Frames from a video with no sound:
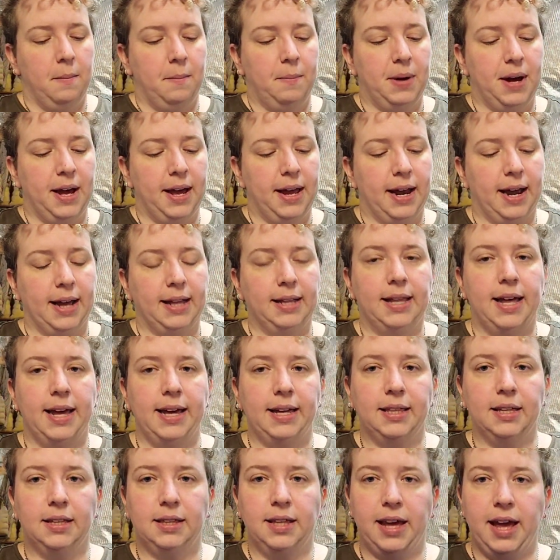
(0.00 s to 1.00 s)
But I
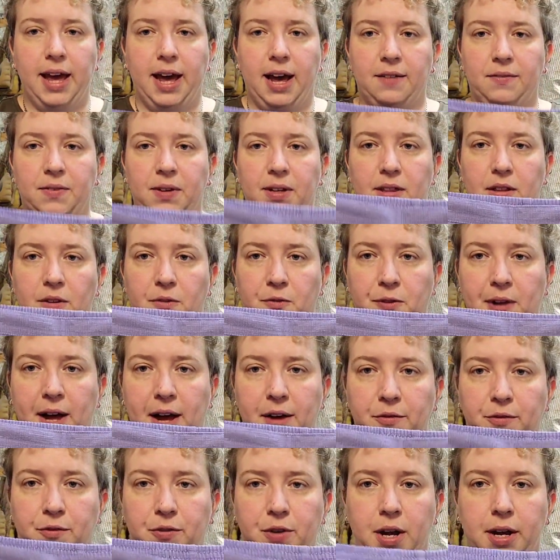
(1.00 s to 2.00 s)
like that they have like the
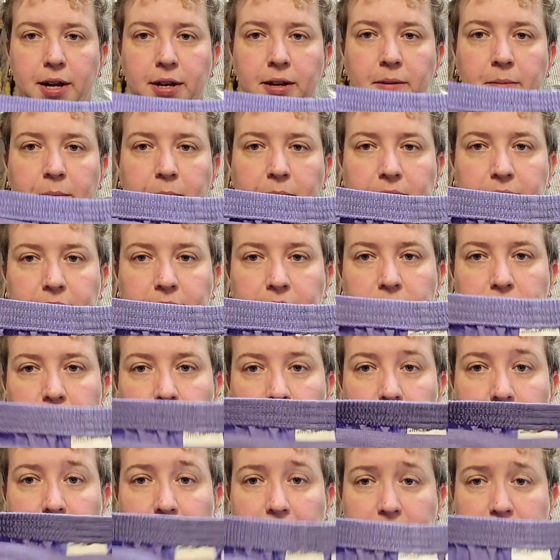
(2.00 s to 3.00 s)
flat front, but there's
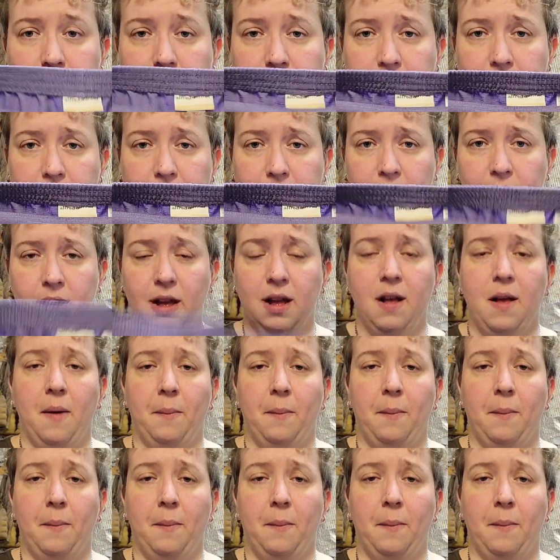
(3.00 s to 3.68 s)
elastic,